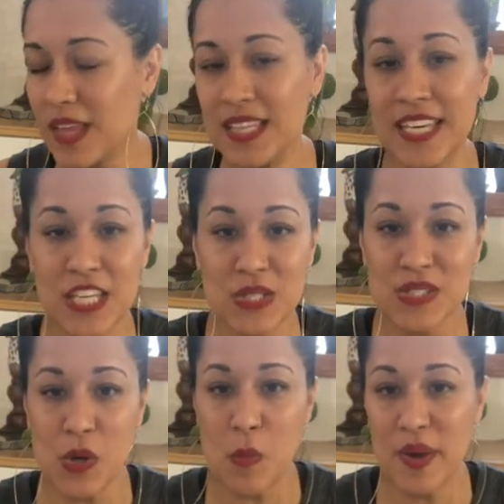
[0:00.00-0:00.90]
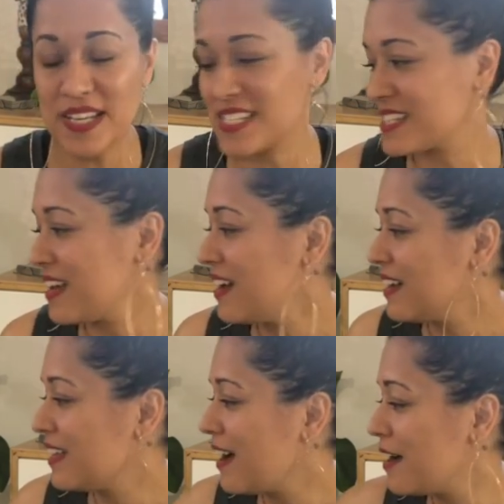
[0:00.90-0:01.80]
Thank you so much.
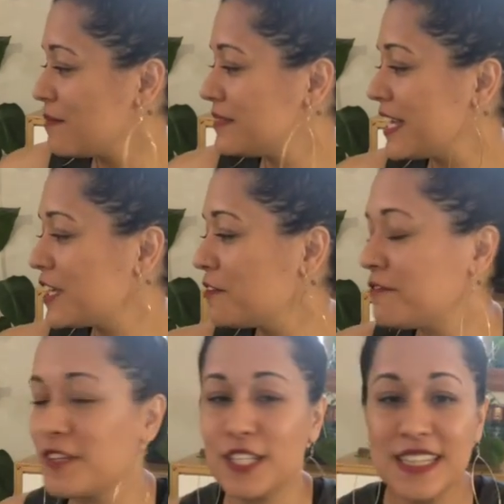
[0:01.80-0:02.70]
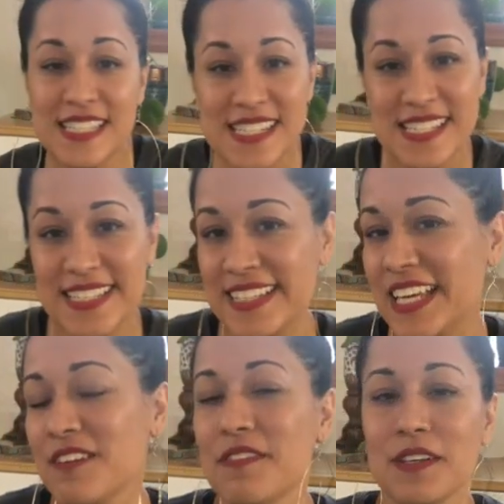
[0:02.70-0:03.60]
Thank you for listening. Thank
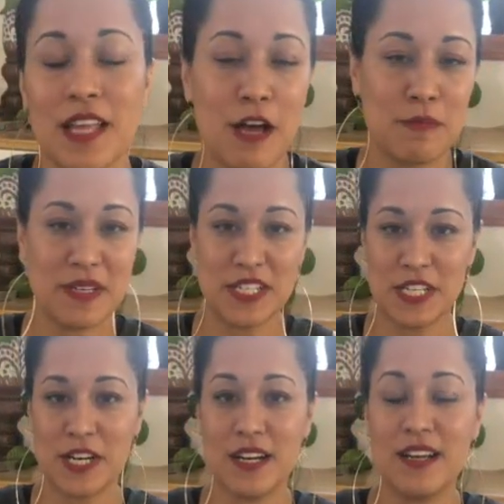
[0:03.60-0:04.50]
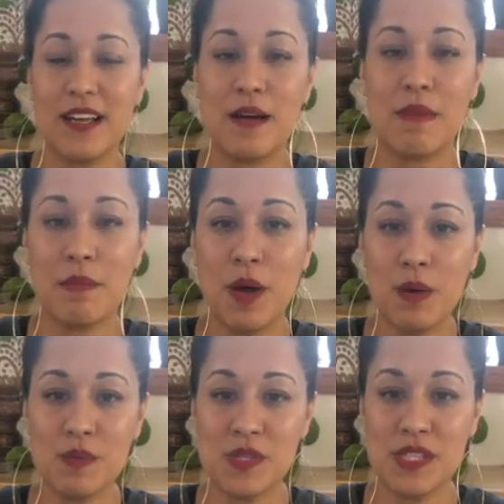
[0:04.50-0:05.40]
you for allowing me to share my
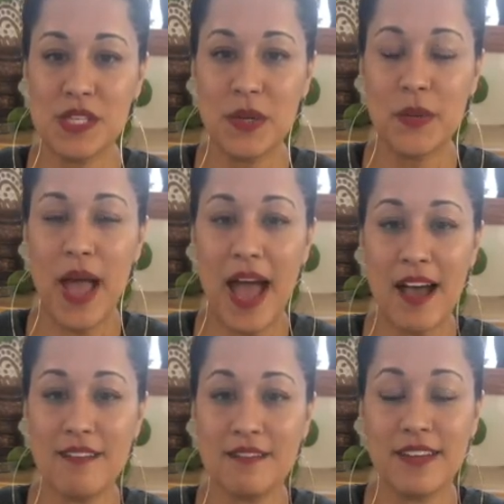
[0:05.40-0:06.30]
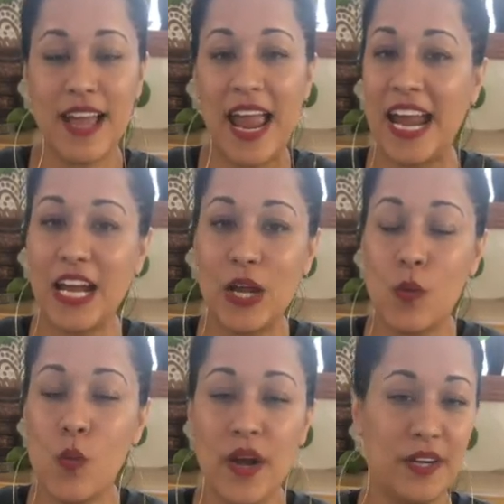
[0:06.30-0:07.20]
poems with you. Have a
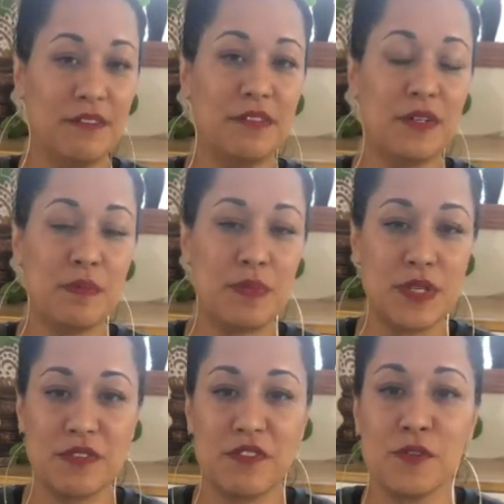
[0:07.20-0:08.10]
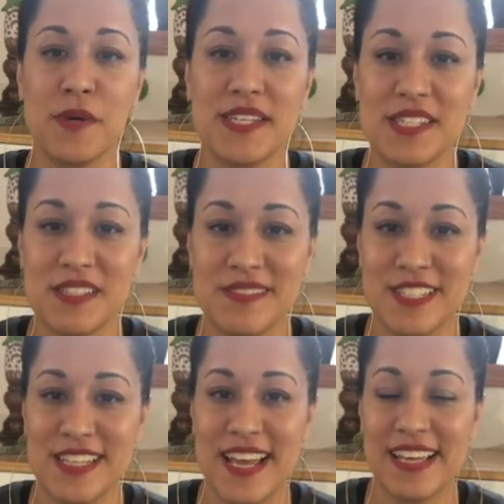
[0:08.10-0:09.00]
wonderful, beautiful rest of your
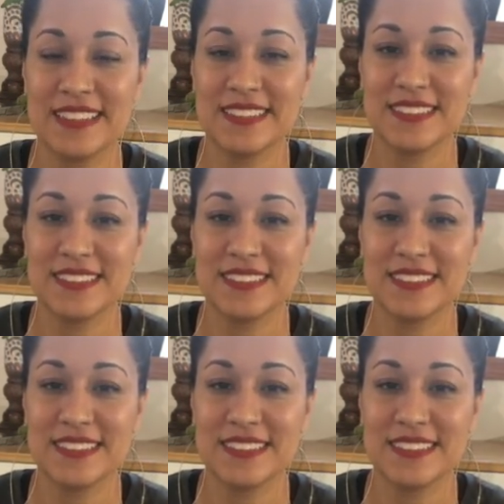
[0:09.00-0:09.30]
day.